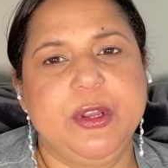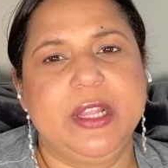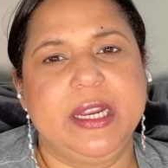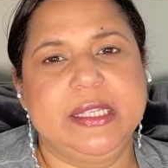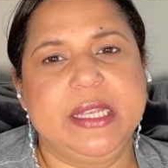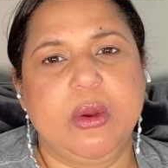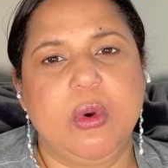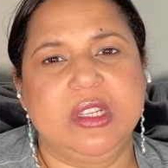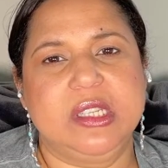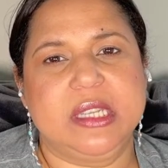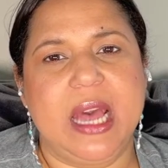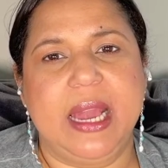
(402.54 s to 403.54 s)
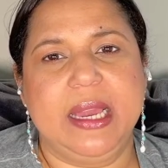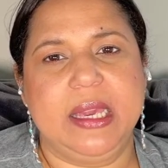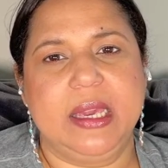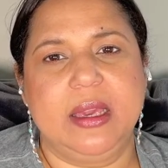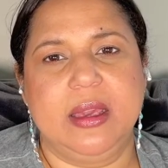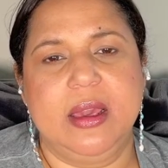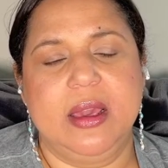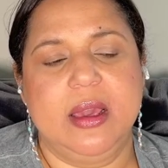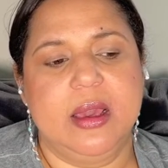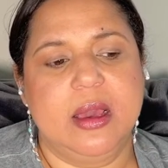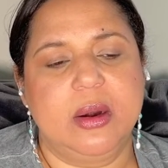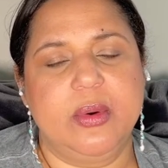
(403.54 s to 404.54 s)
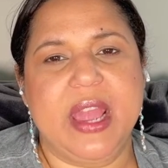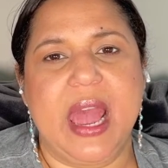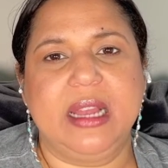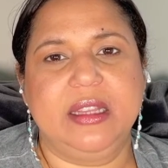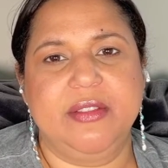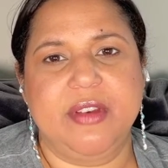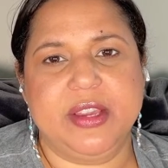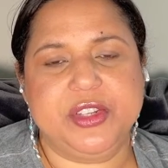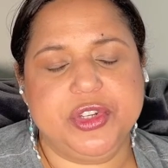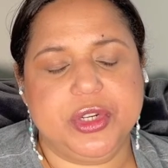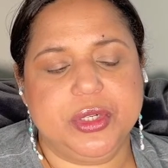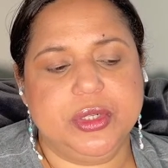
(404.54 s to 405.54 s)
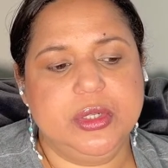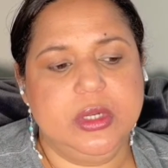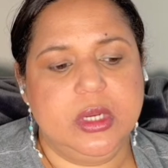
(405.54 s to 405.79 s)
that it's a Kawasaki reactivation.